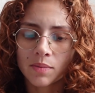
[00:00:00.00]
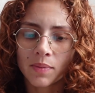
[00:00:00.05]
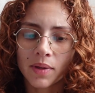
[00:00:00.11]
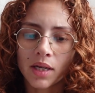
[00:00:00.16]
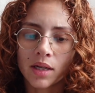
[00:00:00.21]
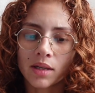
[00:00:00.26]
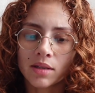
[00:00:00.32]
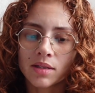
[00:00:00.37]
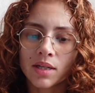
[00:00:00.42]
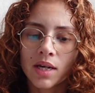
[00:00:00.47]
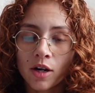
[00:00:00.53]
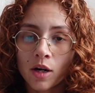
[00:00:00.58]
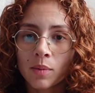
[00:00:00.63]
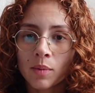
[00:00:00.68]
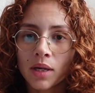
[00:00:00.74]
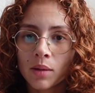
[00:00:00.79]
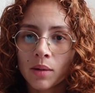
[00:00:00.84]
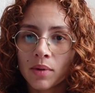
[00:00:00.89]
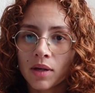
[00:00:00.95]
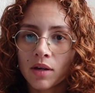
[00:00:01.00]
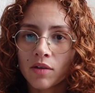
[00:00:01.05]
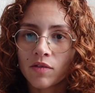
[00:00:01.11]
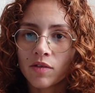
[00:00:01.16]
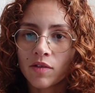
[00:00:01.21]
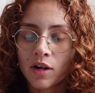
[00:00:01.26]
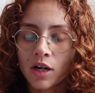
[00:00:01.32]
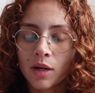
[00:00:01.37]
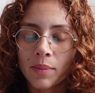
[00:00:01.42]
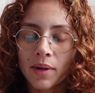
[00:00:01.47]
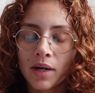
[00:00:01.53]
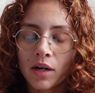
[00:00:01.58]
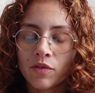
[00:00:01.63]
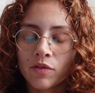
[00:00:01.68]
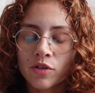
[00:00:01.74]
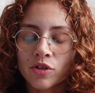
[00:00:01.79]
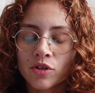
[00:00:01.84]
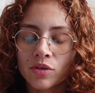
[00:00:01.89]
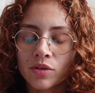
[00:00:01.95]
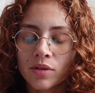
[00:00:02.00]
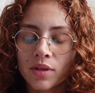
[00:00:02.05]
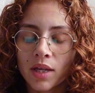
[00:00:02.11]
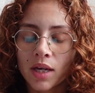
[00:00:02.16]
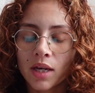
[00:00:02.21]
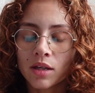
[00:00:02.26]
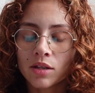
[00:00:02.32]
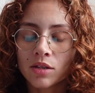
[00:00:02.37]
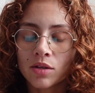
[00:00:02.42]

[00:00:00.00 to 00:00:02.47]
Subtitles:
because therapy could be a very beneficial thing